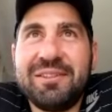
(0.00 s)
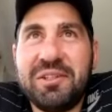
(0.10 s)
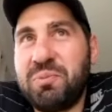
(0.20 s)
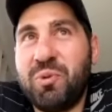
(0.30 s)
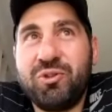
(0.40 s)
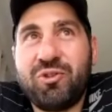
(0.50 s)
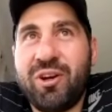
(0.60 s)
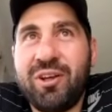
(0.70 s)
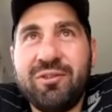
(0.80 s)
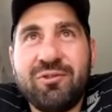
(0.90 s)
just more
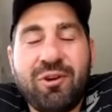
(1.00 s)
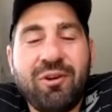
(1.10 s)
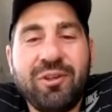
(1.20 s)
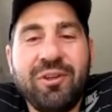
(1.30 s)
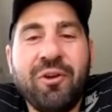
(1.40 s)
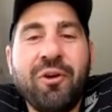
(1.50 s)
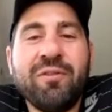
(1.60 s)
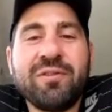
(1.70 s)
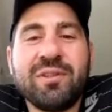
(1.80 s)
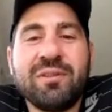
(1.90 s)
trying to control your
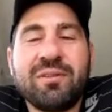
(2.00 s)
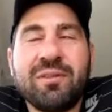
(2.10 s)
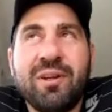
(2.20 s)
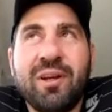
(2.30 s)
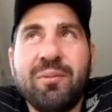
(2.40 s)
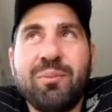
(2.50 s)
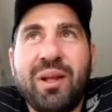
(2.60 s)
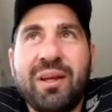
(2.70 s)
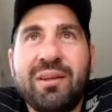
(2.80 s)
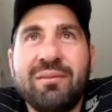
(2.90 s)
nerves, and, you know,
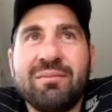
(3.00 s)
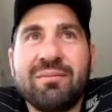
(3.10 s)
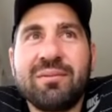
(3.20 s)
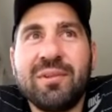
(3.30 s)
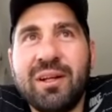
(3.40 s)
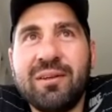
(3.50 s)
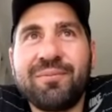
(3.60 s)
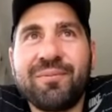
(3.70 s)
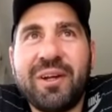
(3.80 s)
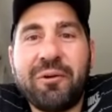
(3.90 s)
playing in, you know,
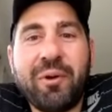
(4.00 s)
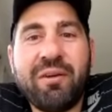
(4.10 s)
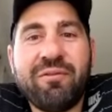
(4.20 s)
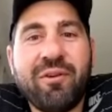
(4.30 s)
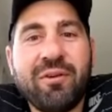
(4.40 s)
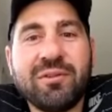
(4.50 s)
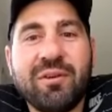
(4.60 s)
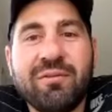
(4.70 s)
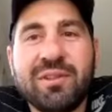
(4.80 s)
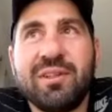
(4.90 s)
a grand final is
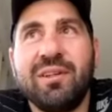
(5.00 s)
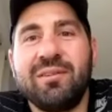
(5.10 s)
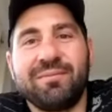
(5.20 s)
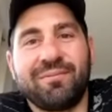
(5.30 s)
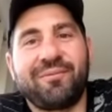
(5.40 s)
obviously